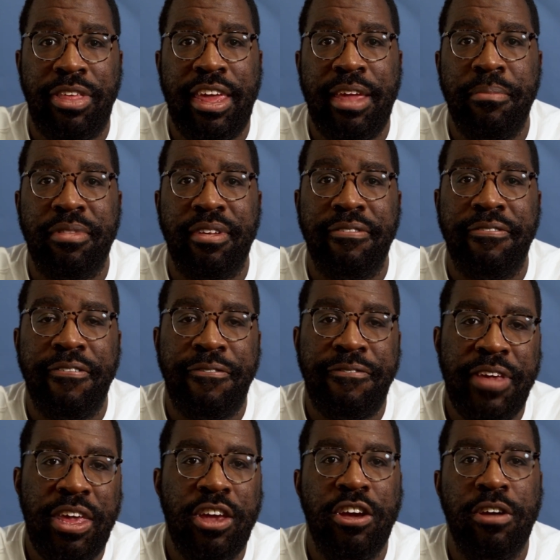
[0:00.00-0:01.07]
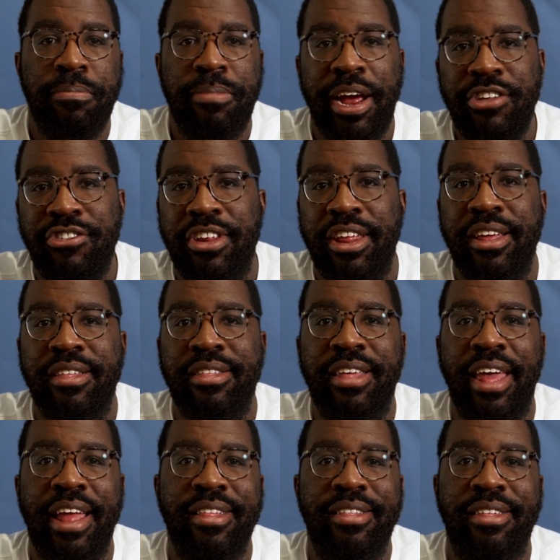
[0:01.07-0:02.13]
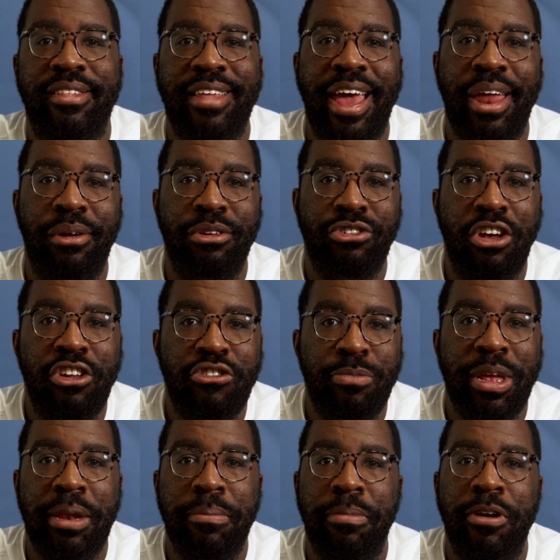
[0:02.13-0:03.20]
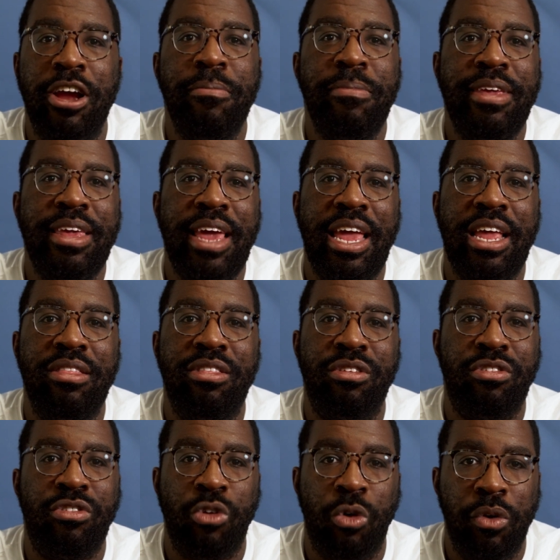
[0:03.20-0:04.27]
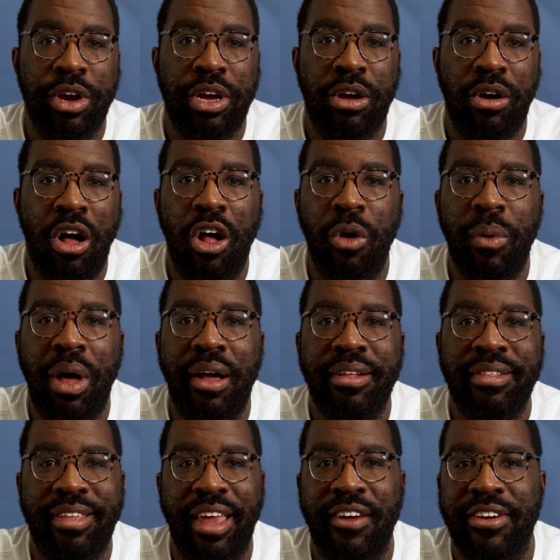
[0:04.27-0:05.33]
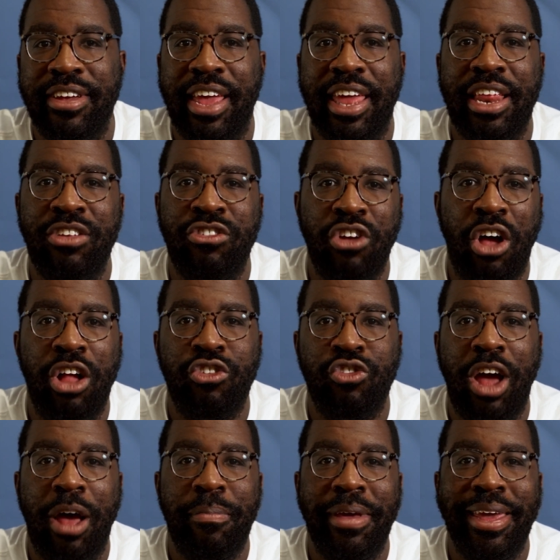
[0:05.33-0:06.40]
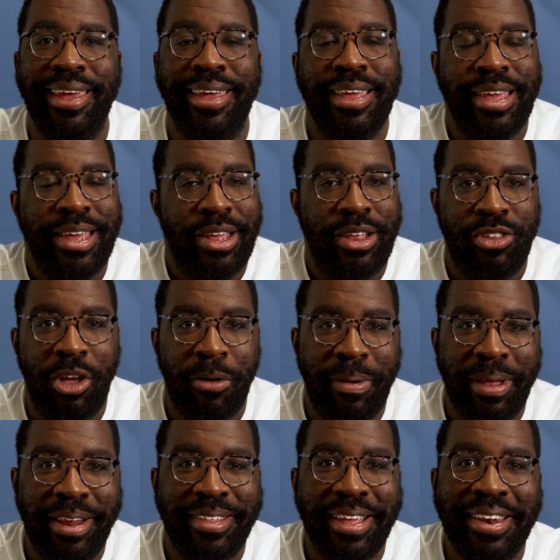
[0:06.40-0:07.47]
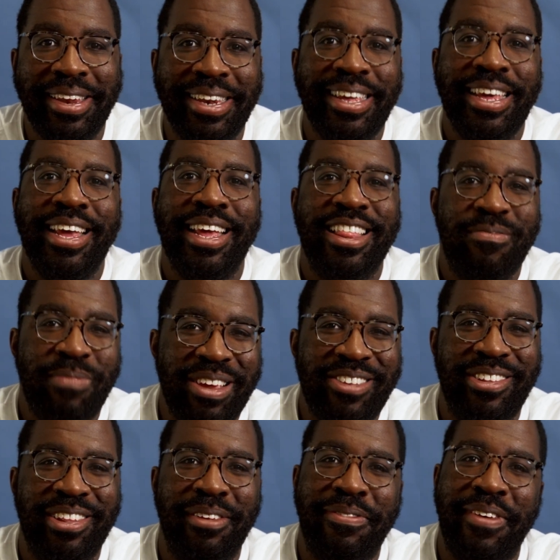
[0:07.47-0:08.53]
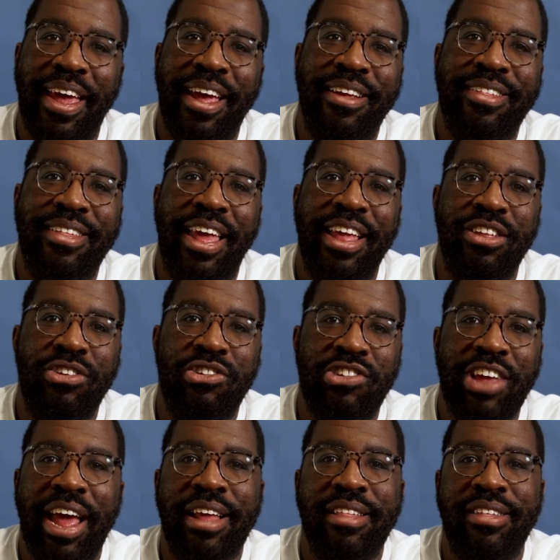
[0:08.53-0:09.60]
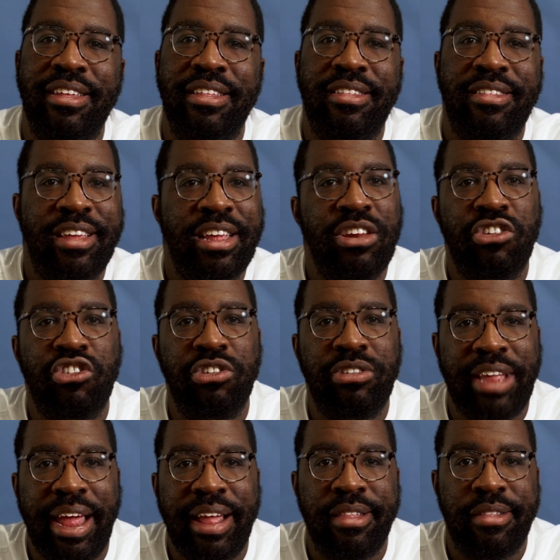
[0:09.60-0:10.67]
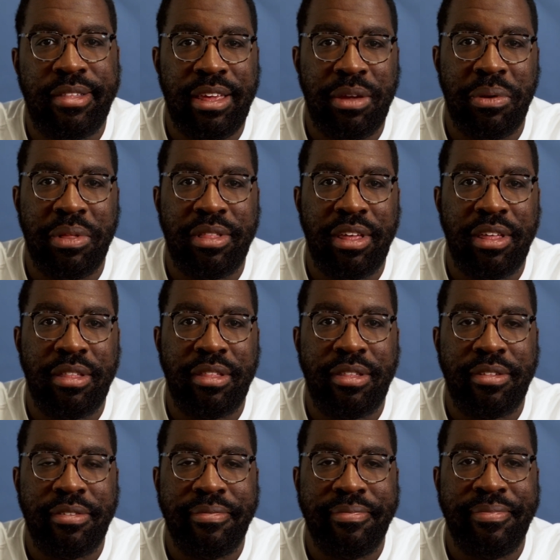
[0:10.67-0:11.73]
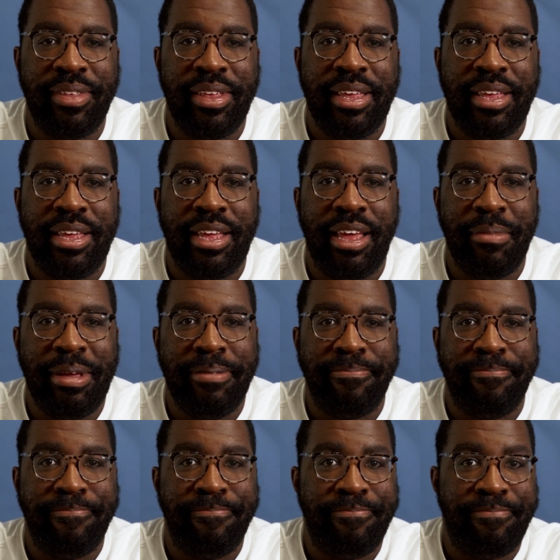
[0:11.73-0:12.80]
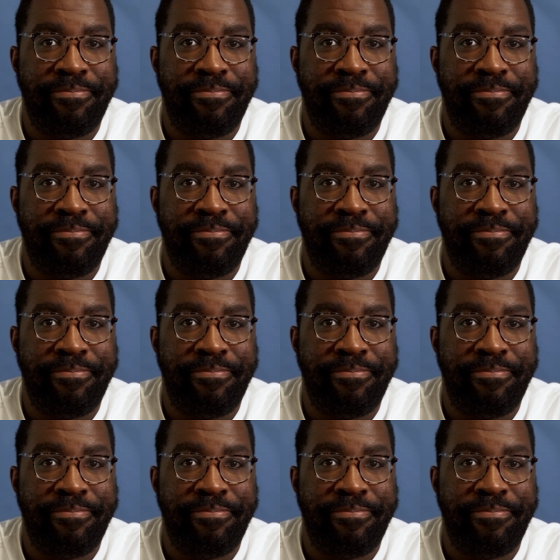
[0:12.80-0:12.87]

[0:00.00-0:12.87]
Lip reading: Themes of fear, prejudice, and societal judgment permeate the story, all while interrogating jaw-dropping, no pun intended, special effects and Jackson's signature dance sequences. I mean,